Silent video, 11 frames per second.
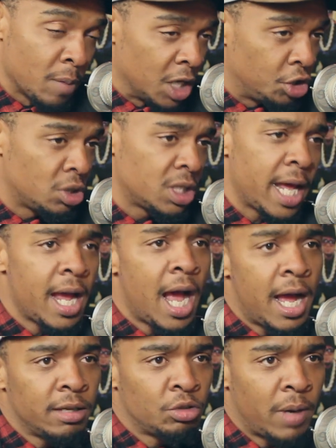because you stay
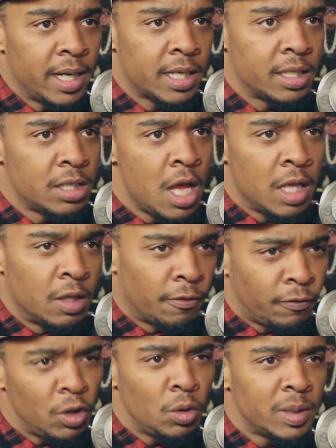hydrated, because the
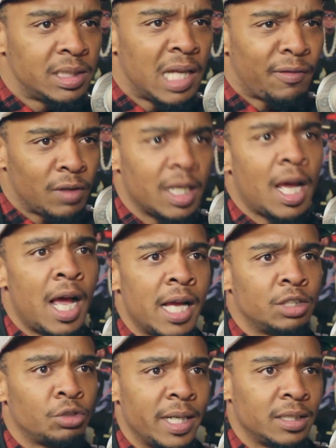flu is definitely a
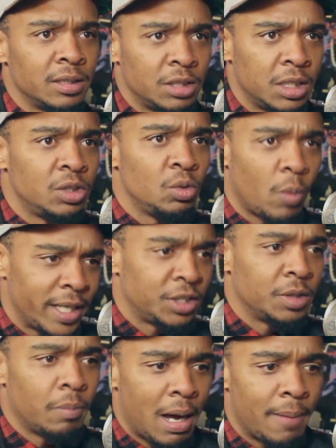hydration
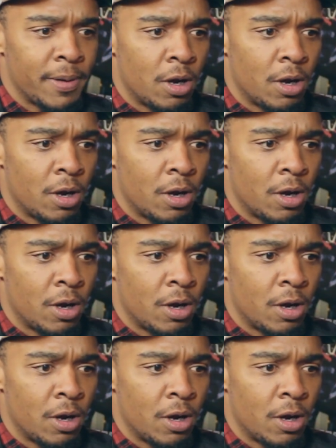situation popping